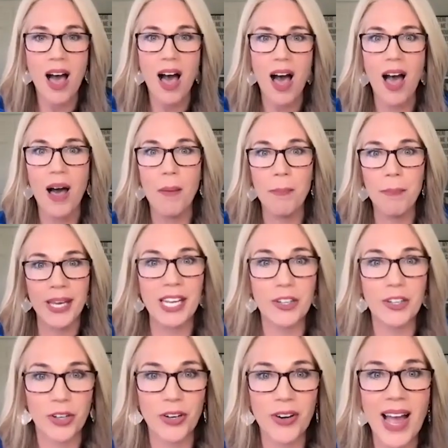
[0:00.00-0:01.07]
Uh,
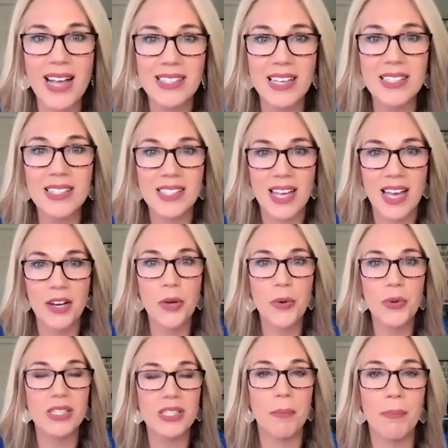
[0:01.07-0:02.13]
Peter, as I said, who
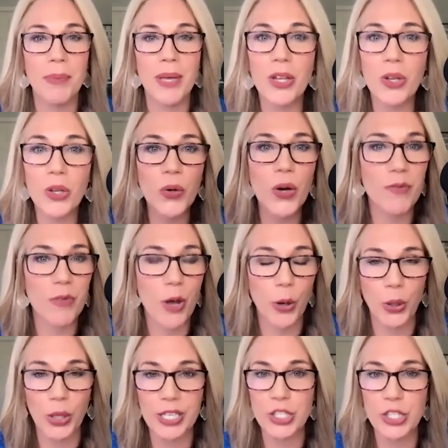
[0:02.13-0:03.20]
is the pillar of the
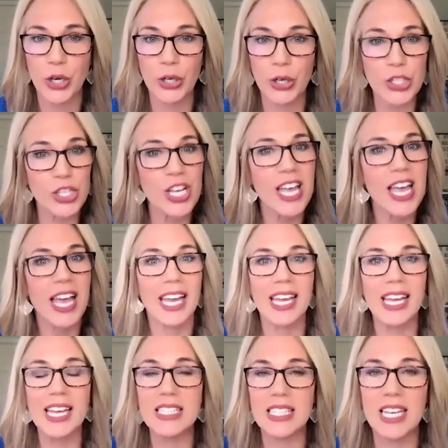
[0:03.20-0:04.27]
early church,
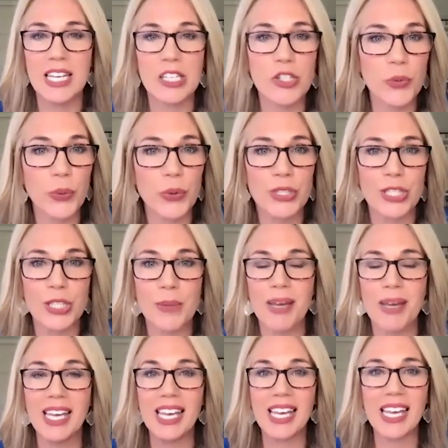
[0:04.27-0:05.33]
he is in Jerusalem.
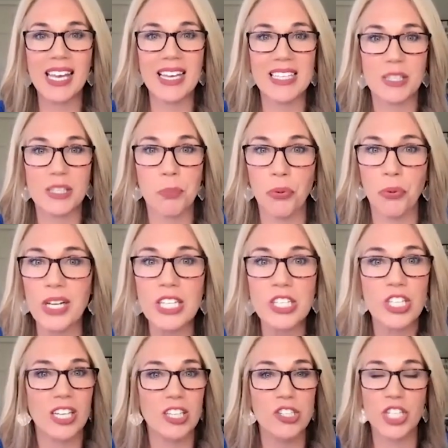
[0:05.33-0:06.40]
He is
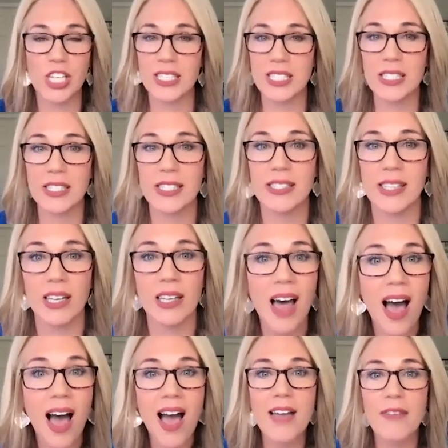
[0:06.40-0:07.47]
preaching Jesus is
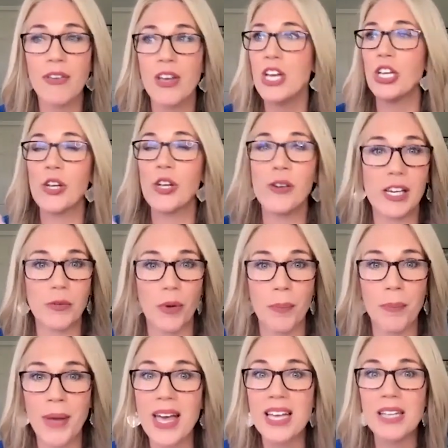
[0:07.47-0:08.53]
alive. You
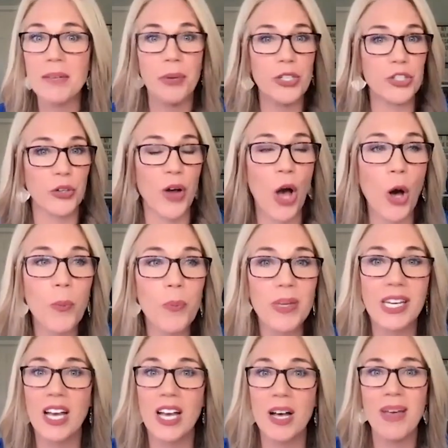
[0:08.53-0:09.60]
repent, put your hope in
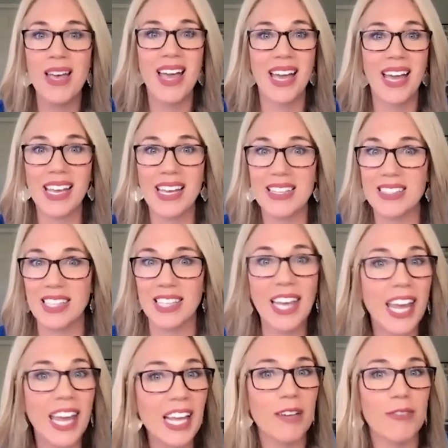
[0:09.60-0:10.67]
him. He is the
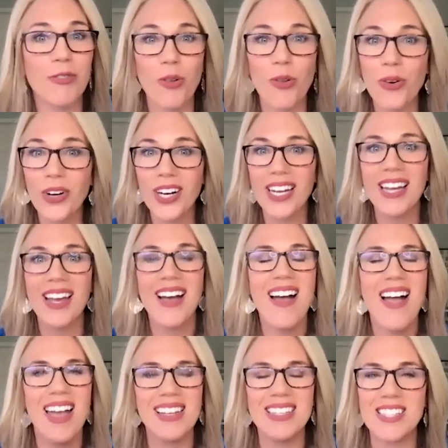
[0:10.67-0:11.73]
King of glory.
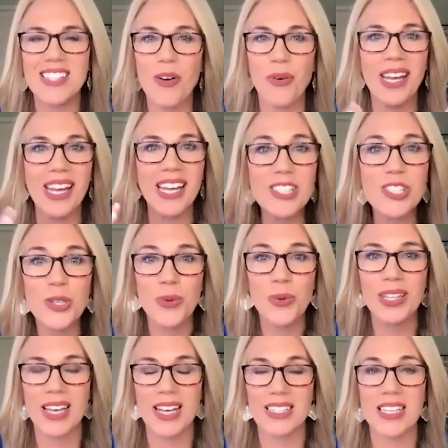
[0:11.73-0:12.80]
And so he's
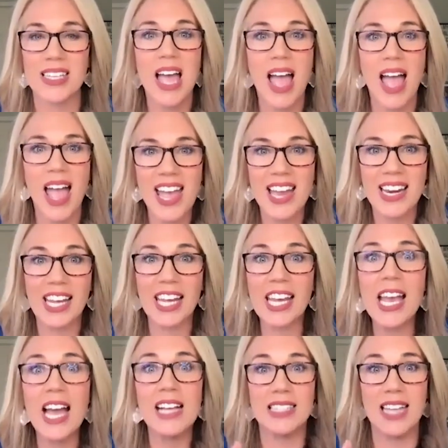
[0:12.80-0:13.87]
doing this, and
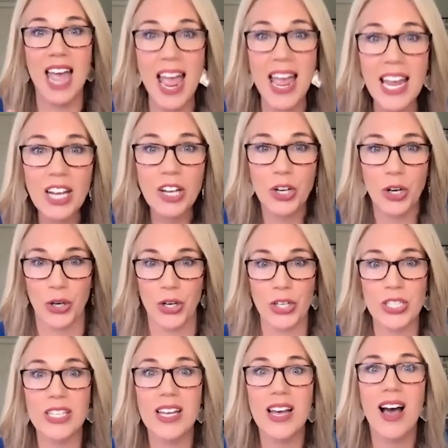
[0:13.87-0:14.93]
he has
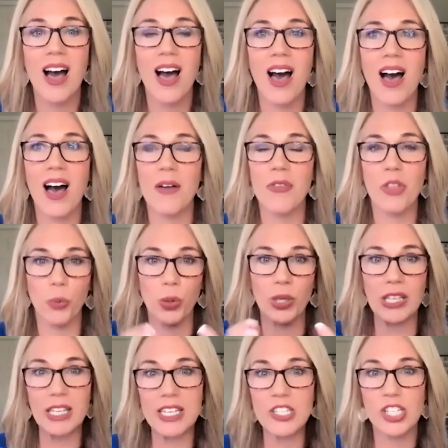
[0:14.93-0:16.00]
angered uh, the
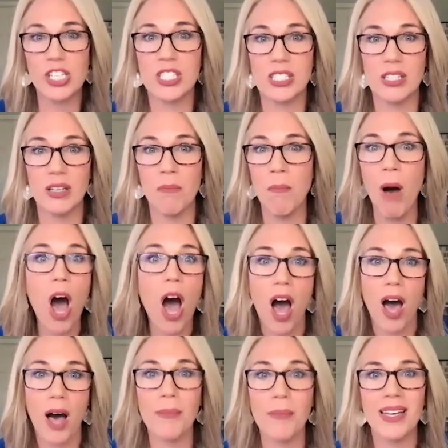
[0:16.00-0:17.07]
religious
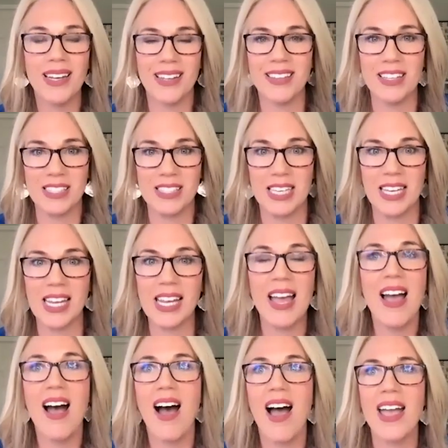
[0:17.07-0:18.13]
mob in the city,
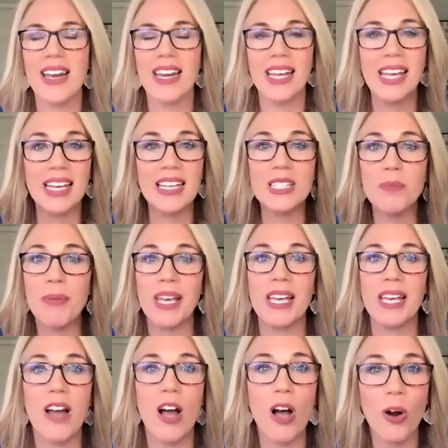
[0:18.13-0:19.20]
and he is
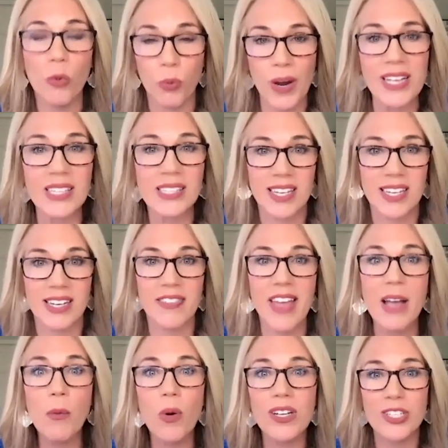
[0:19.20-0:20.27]
being arrested.
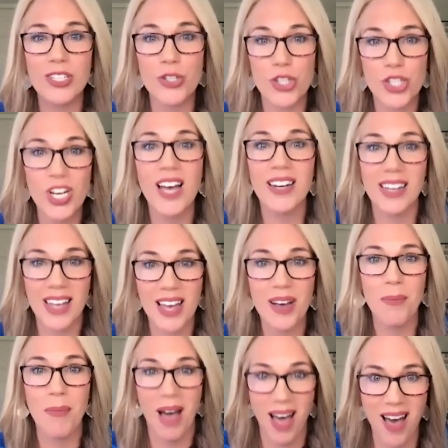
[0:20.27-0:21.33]
They want to shut
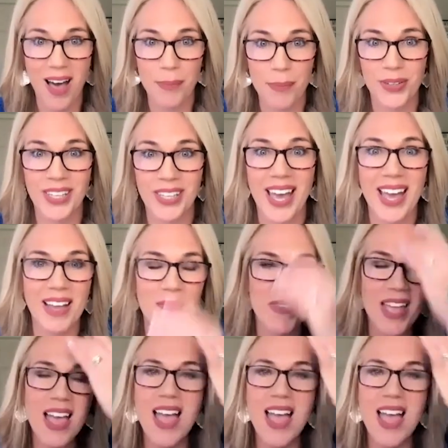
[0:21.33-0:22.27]
him up. Okay.